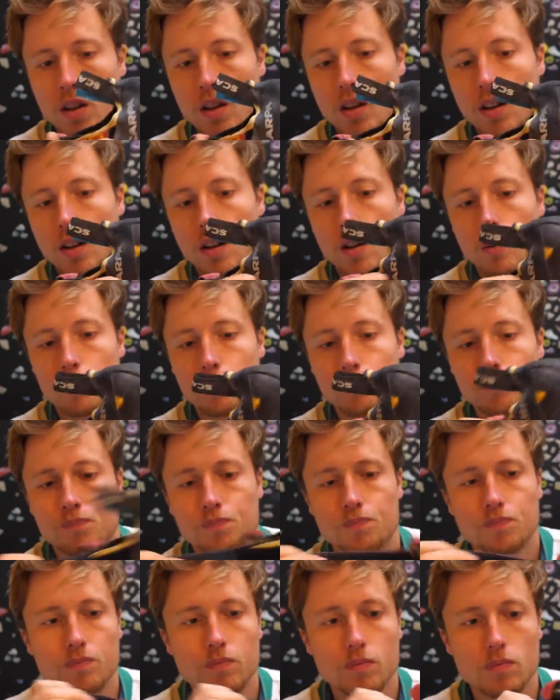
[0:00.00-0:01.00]
Um,
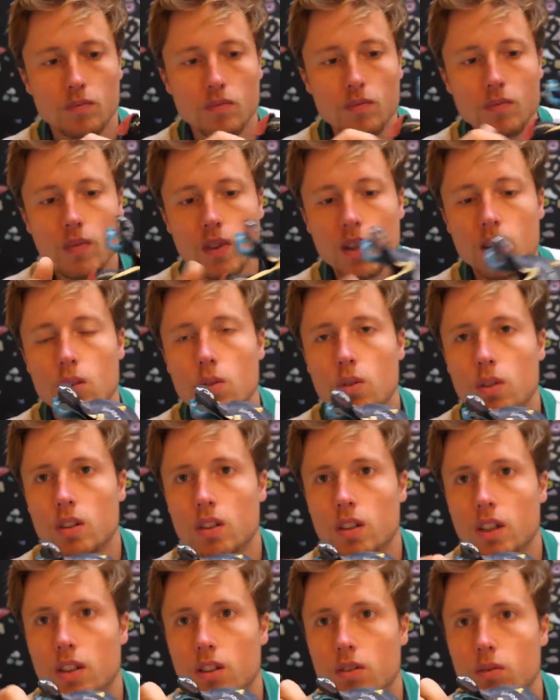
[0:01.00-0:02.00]

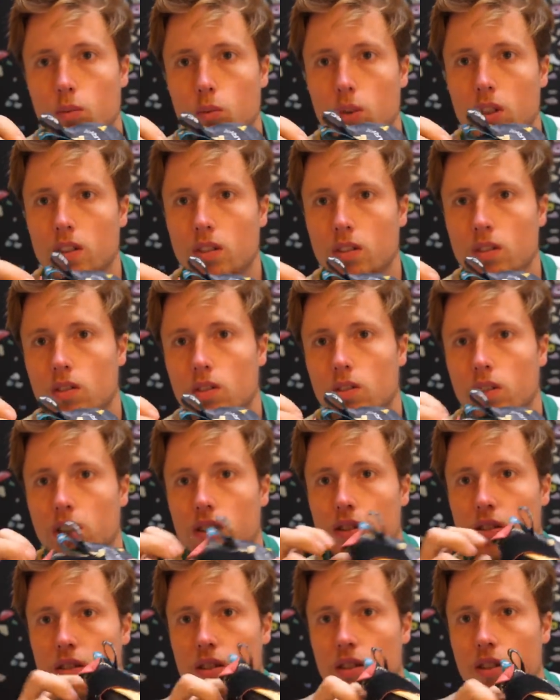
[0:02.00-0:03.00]
and can you, when you
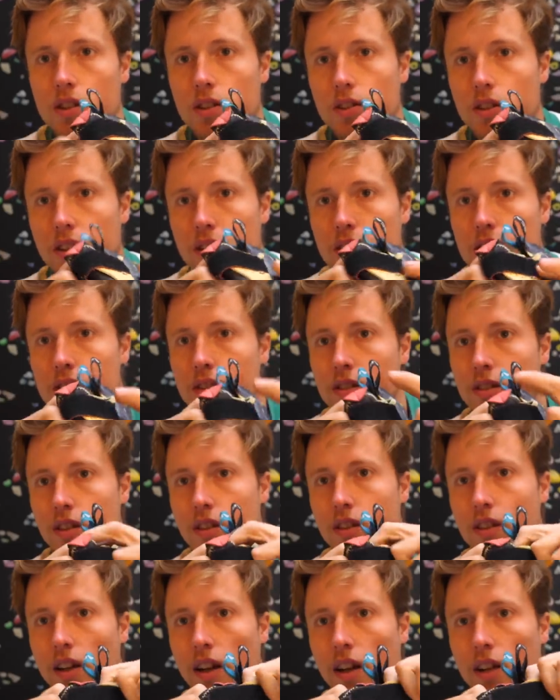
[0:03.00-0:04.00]
can see here that this is the
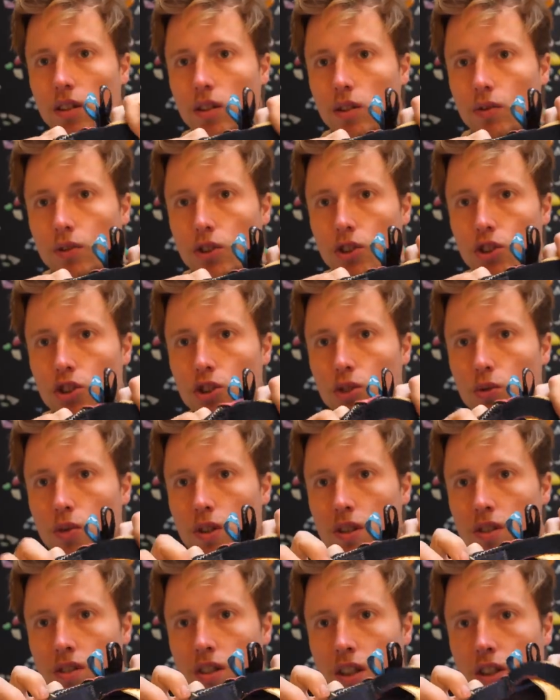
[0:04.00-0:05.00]
tongue of the shoe
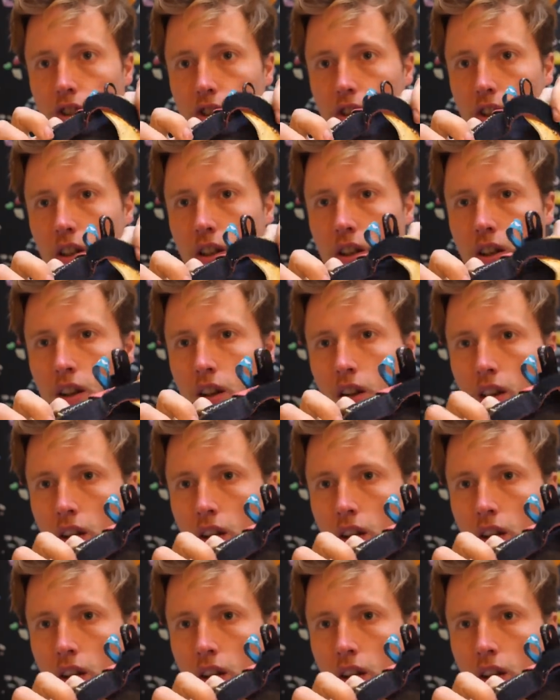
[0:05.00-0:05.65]
essentially,